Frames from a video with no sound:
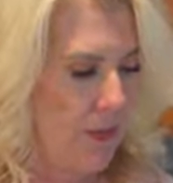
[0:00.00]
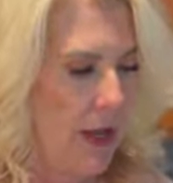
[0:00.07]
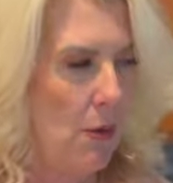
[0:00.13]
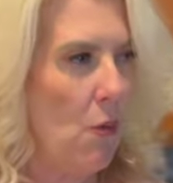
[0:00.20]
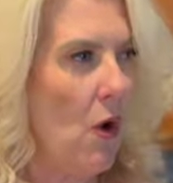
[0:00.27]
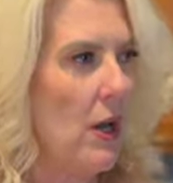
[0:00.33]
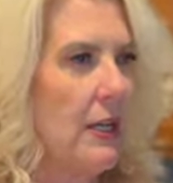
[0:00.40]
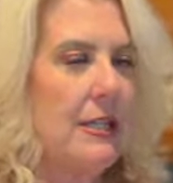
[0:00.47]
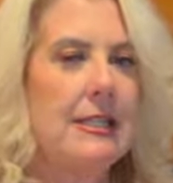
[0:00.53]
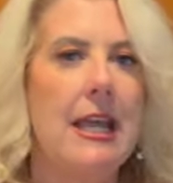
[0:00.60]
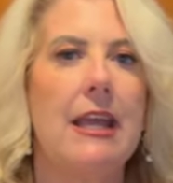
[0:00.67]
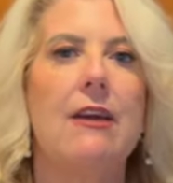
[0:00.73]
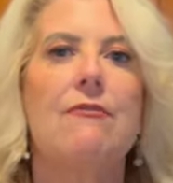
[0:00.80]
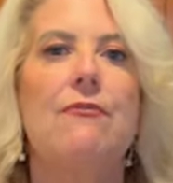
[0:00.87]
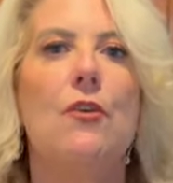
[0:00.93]
They want to
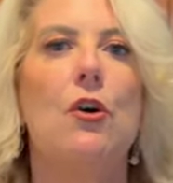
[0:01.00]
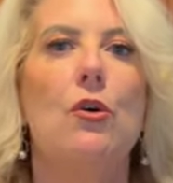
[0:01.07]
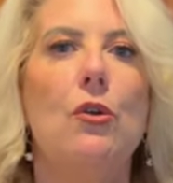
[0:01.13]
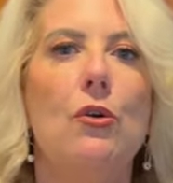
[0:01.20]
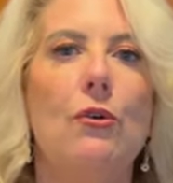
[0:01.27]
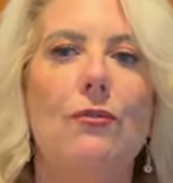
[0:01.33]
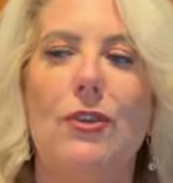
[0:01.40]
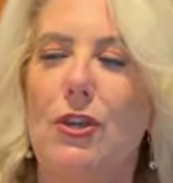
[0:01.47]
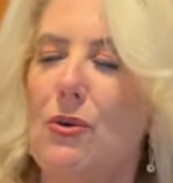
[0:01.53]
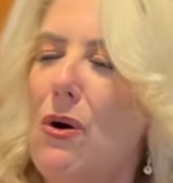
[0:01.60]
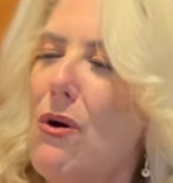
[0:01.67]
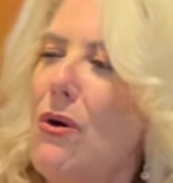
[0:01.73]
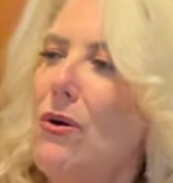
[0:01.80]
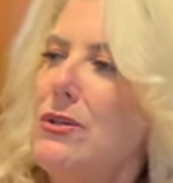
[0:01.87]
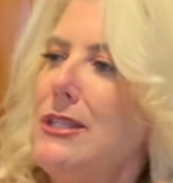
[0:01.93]
take a photo of you.
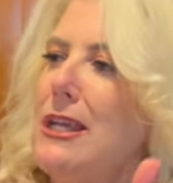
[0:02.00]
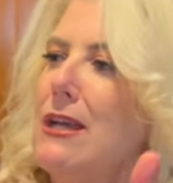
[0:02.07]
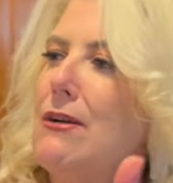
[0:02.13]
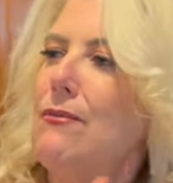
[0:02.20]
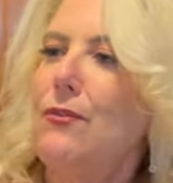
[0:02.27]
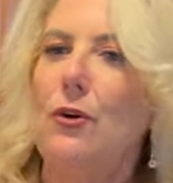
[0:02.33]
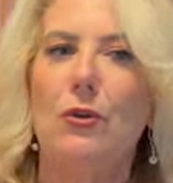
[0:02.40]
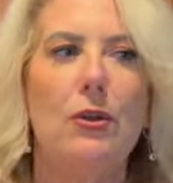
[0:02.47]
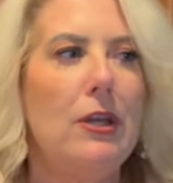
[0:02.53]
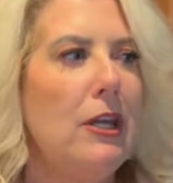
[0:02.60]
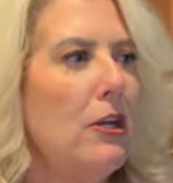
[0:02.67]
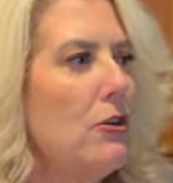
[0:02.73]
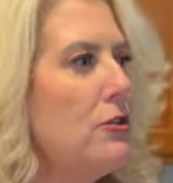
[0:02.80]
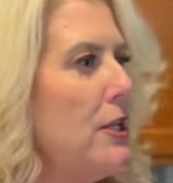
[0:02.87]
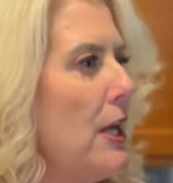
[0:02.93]
Oh, take a photo
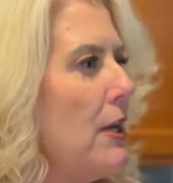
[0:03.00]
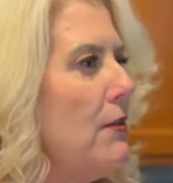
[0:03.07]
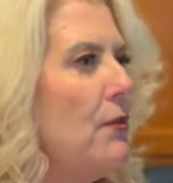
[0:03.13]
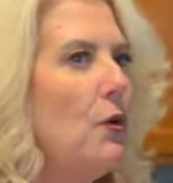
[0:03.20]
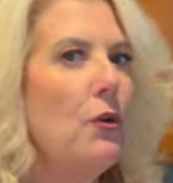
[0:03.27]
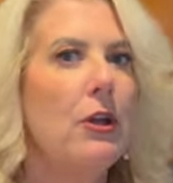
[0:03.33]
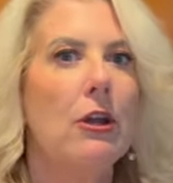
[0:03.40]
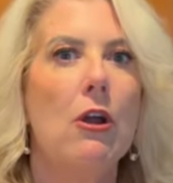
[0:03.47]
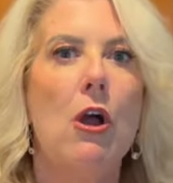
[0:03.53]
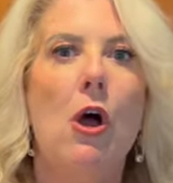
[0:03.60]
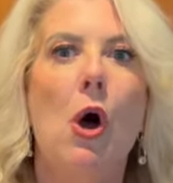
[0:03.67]
here and take a photo here.